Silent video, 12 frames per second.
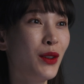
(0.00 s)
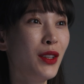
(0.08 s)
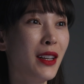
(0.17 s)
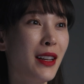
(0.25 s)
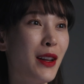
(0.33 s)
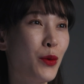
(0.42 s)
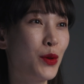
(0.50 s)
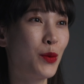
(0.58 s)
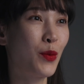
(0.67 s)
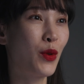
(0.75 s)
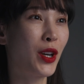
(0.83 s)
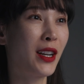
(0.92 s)
old and I
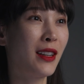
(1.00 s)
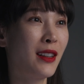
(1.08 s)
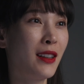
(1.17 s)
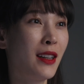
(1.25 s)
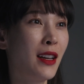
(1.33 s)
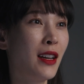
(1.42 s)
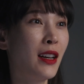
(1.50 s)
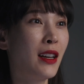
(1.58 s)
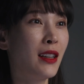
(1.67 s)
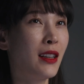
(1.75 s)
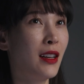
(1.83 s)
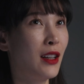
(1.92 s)
was born
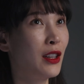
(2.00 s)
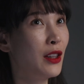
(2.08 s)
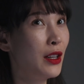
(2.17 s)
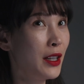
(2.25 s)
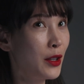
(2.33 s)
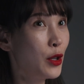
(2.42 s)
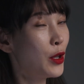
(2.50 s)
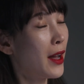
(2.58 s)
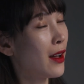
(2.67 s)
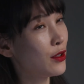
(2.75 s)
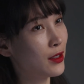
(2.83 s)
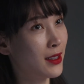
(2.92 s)
a little
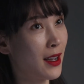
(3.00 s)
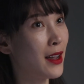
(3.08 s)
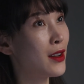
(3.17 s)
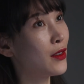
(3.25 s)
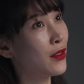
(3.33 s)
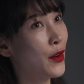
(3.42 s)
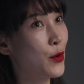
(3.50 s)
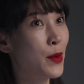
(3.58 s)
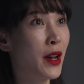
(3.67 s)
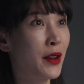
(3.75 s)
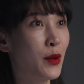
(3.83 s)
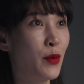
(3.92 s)
outside of Omaha,